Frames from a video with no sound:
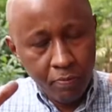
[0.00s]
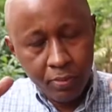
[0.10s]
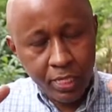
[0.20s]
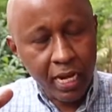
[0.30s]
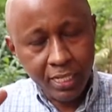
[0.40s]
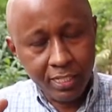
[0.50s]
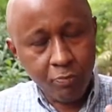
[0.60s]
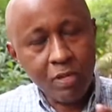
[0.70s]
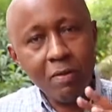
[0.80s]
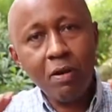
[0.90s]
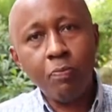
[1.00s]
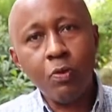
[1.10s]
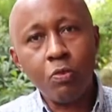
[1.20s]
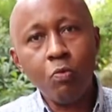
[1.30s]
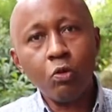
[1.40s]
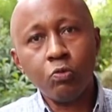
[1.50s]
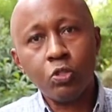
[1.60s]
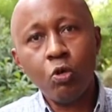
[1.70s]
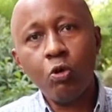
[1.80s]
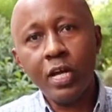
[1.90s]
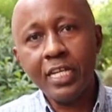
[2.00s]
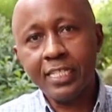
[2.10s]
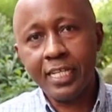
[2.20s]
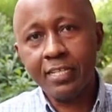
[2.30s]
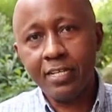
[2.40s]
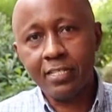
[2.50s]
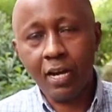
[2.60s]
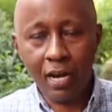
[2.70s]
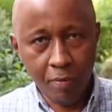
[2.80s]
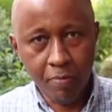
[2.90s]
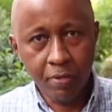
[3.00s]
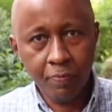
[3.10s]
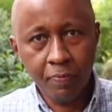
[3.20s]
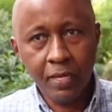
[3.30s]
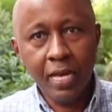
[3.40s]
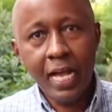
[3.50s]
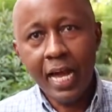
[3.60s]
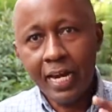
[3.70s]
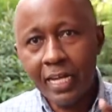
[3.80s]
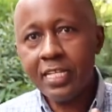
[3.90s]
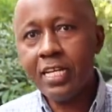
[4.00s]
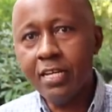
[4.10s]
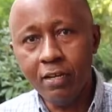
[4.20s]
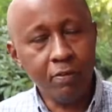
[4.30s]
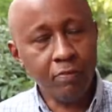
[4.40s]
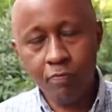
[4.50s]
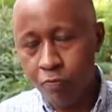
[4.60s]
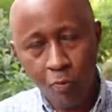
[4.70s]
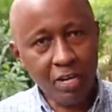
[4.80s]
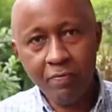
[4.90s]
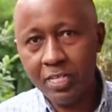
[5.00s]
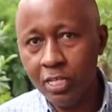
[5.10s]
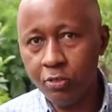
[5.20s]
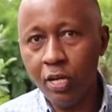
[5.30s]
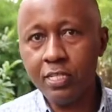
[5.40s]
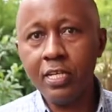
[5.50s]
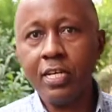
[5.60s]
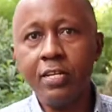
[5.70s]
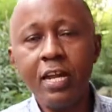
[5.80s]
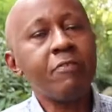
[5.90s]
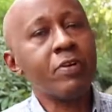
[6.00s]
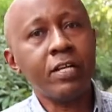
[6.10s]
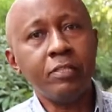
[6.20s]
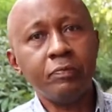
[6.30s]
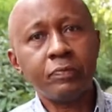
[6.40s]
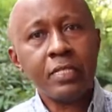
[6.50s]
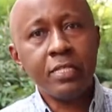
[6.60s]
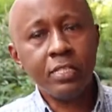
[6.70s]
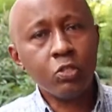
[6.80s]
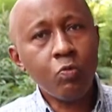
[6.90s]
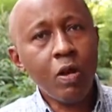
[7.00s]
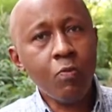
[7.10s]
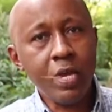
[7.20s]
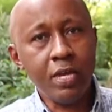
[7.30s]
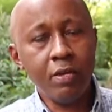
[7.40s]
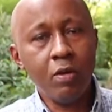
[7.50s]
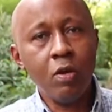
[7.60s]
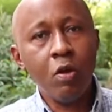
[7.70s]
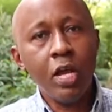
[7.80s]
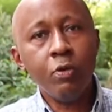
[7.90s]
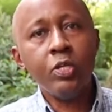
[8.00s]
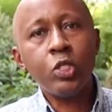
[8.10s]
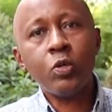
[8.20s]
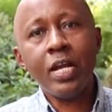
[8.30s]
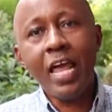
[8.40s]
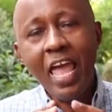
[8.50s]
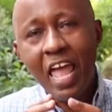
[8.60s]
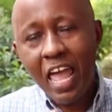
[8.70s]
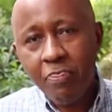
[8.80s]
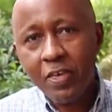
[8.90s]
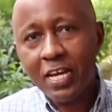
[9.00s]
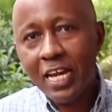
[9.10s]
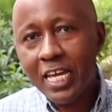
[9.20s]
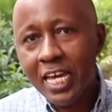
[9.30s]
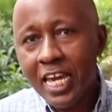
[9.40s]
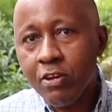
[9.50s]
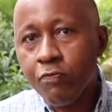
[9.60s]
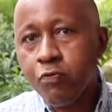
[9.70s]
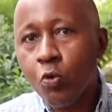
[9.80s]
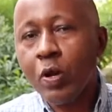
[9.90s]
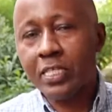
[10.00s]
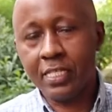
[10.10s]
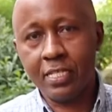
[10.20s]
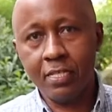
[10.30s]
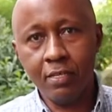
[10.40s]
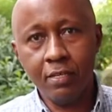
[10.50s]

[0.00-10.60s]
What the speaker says: challenge that we came up with what was called a secretaries club. And listen in from whatever it is you're listening in Africa. This is one way in which you can ethically influence